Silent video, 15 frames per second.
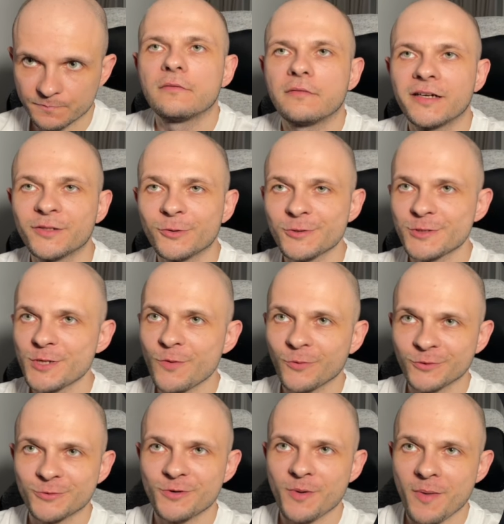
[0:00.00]
And also I
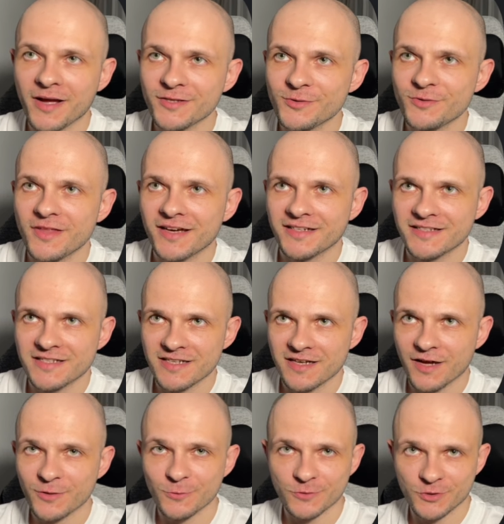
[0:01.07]
want to remind you that
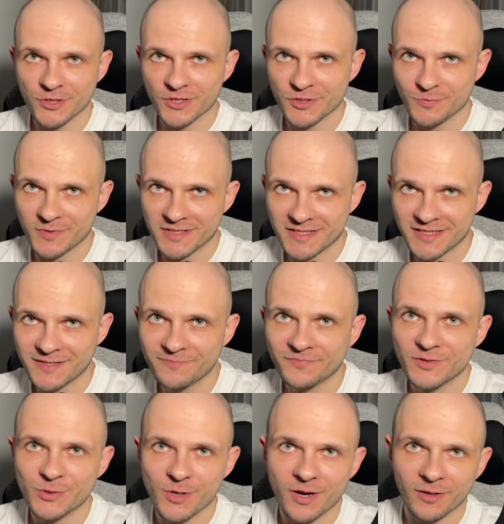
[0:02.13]
I use
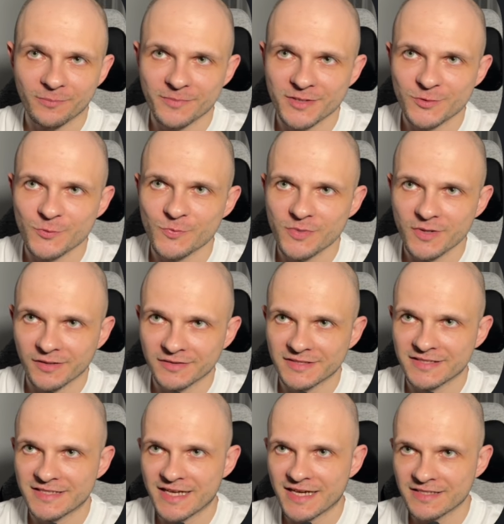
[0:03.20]
ChatGPT to help me to build
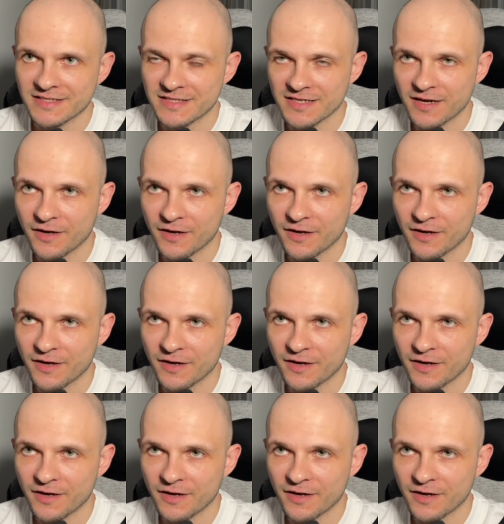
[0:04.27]
that